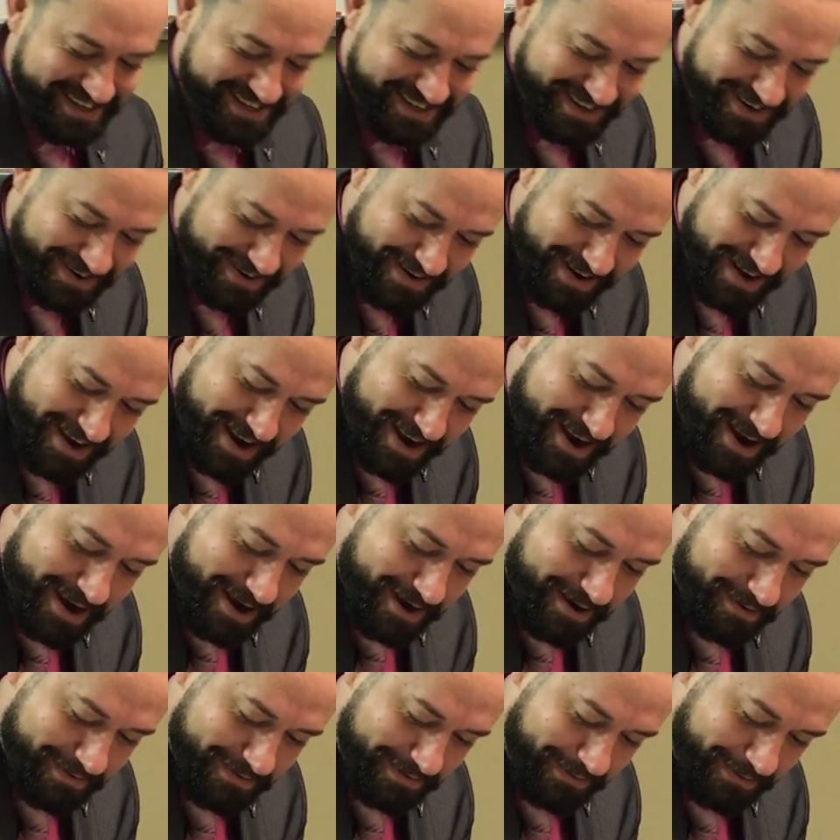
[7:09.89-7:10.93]
So,
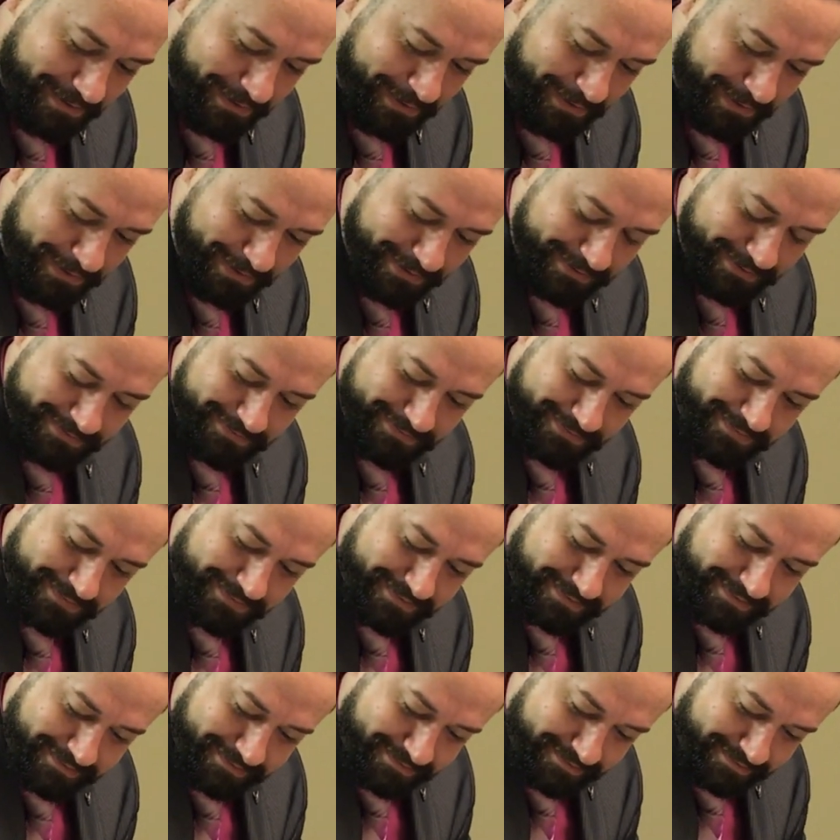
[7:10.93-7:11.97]
let's
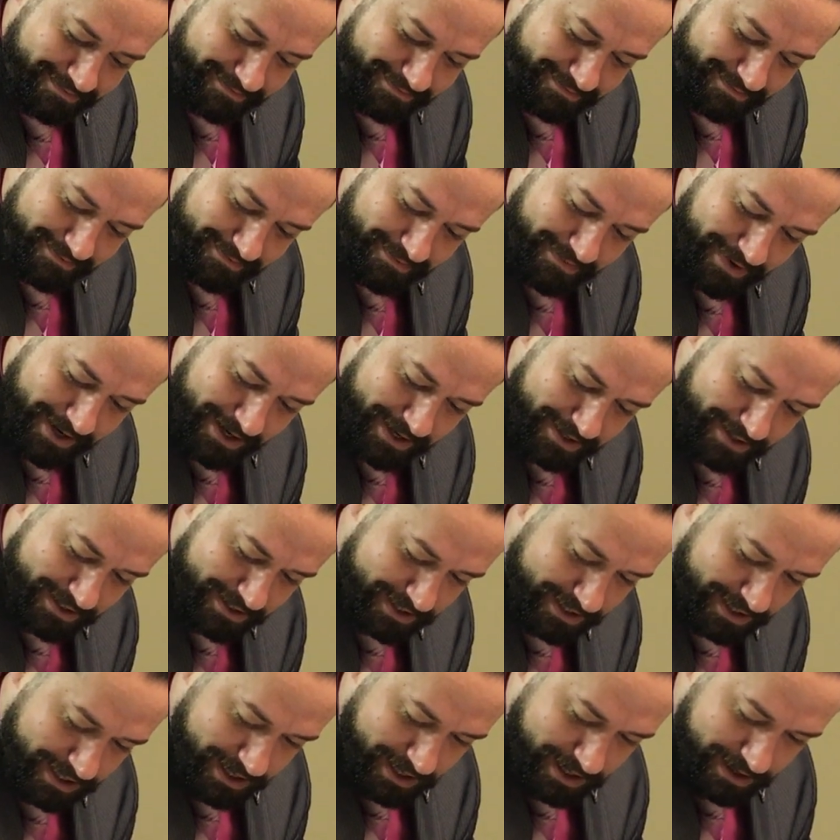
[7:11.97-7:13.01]

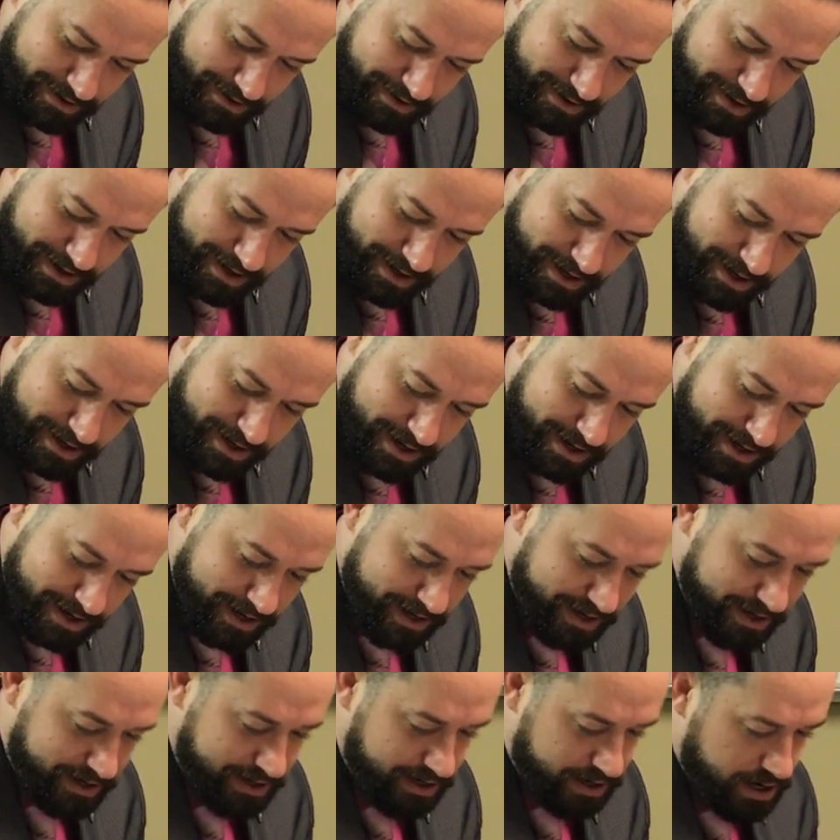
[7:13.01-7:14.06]
see
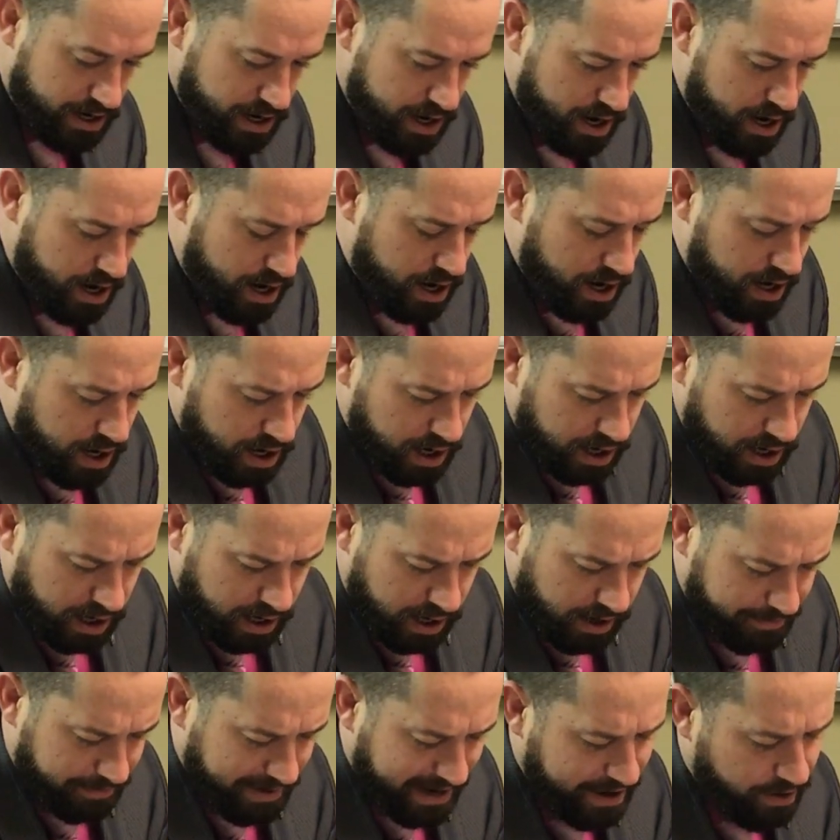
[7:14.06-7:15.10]
here.
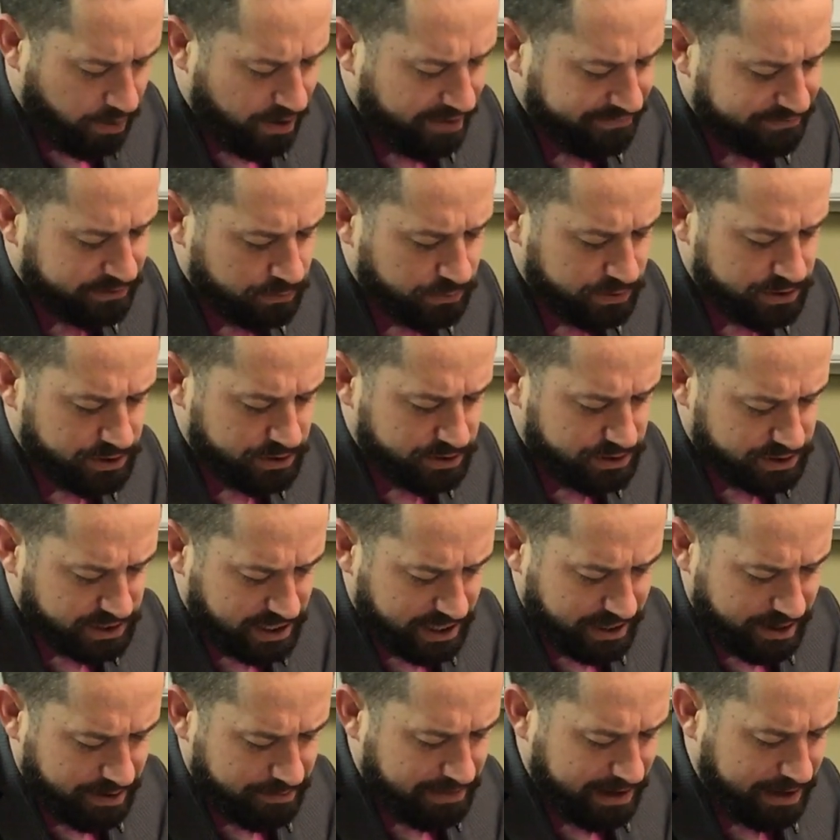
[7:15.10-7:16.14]
How often would you
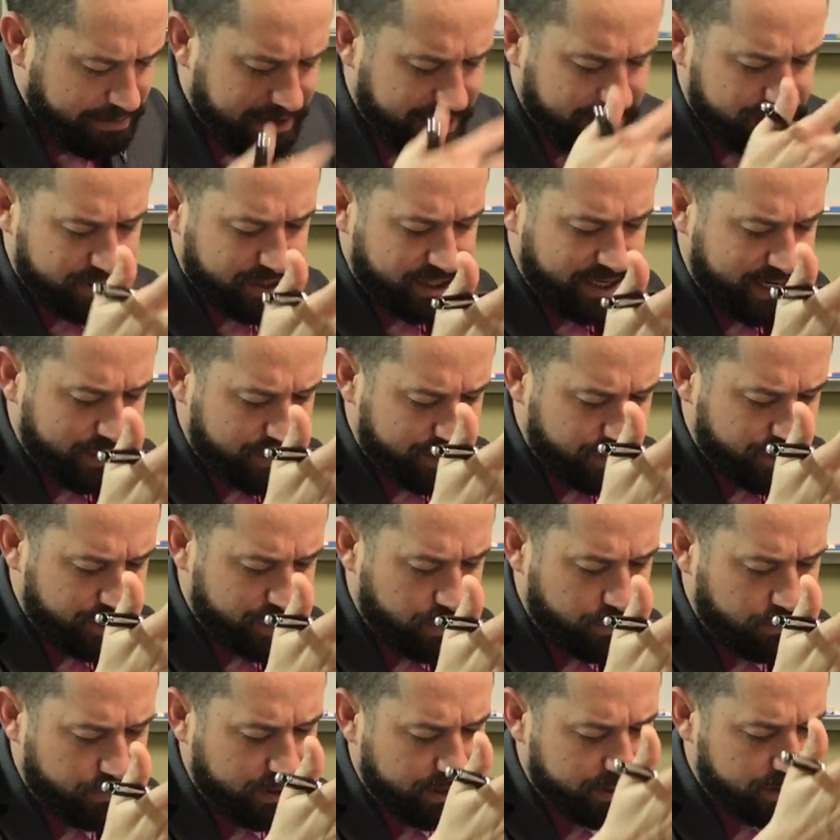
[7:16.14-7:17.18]
say? Maybe I should ask
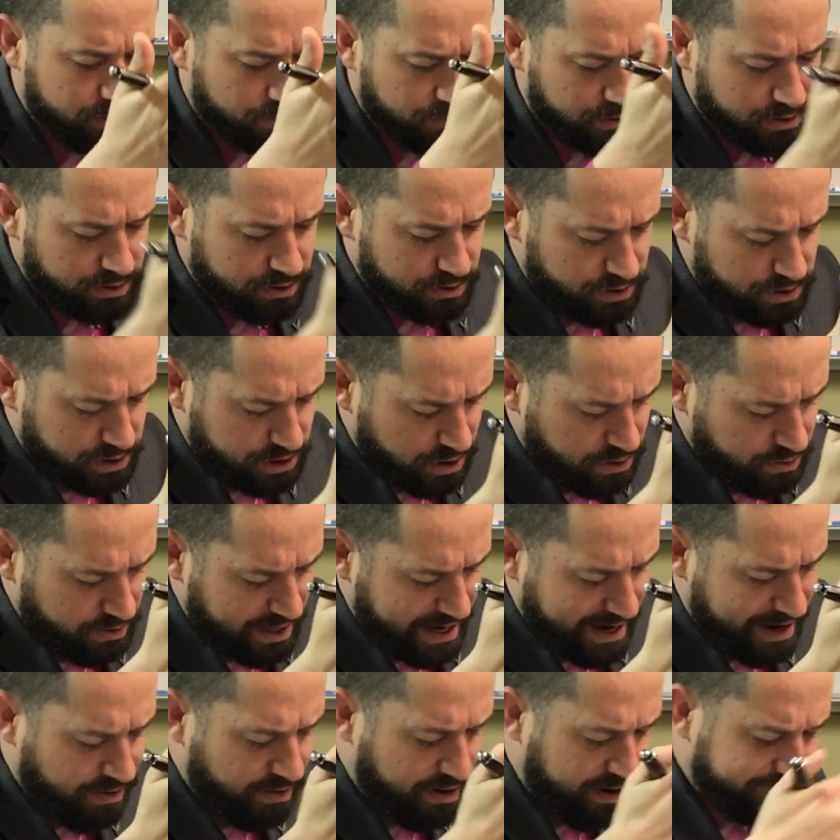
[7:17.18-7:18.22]
Joan this one. Joan,
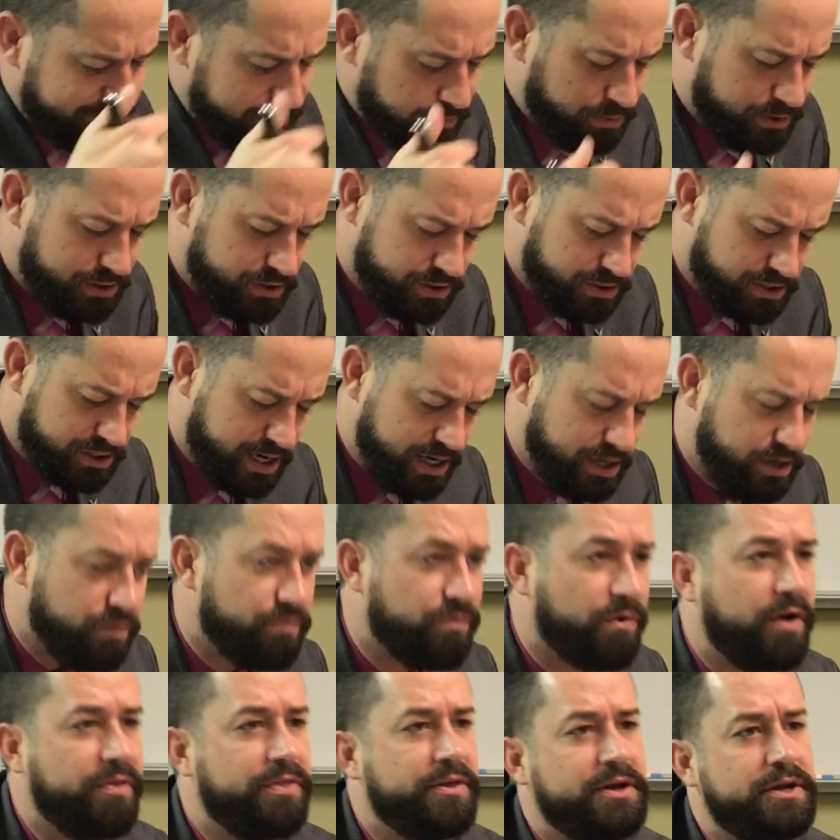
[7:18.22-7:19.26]
how often would you say you
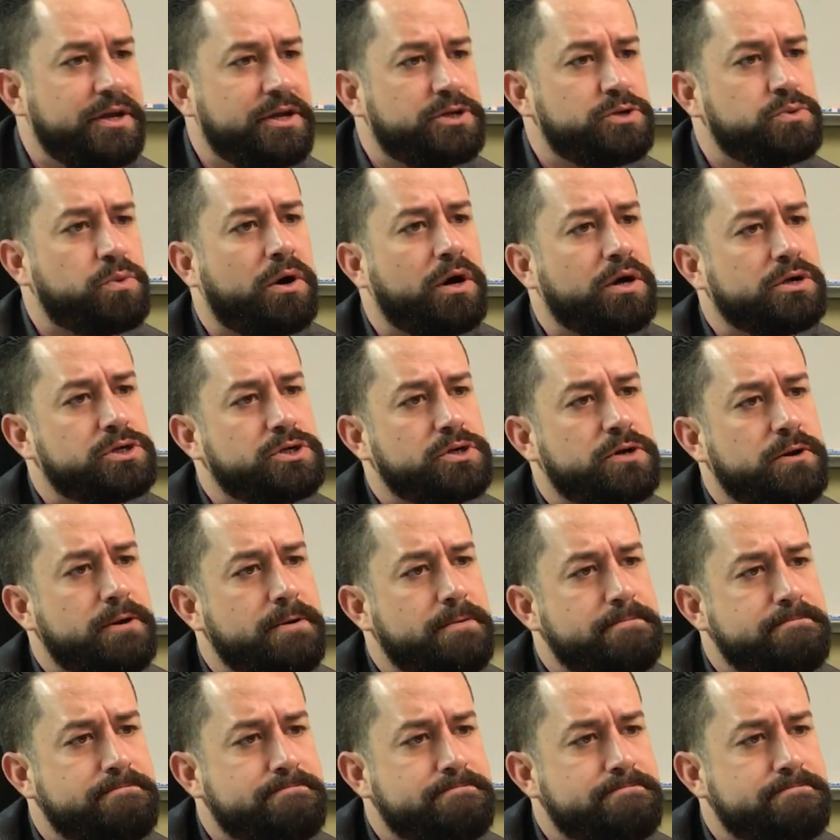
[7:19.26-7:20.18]
run the dishwasher?